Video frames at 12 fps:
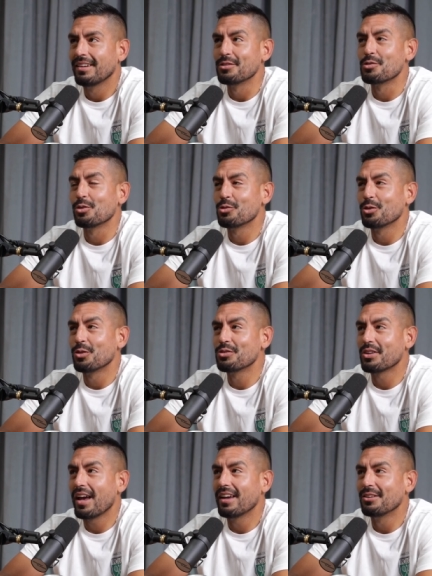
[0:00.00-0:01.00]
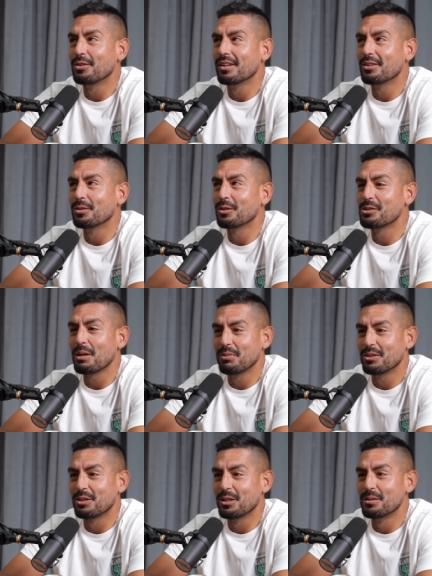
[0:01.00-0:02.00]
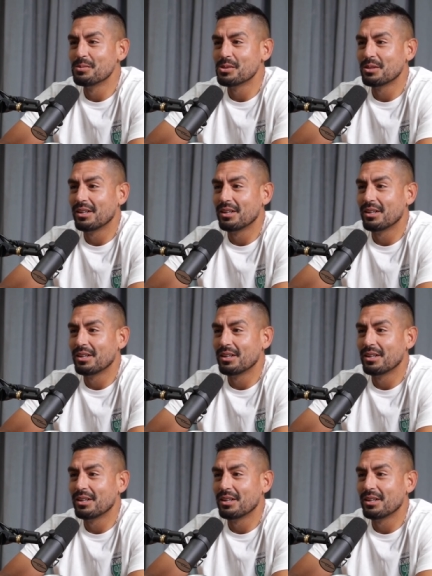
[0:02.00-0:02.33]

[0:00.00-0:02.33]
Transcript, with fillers: So so this guy, you get you accept the terms,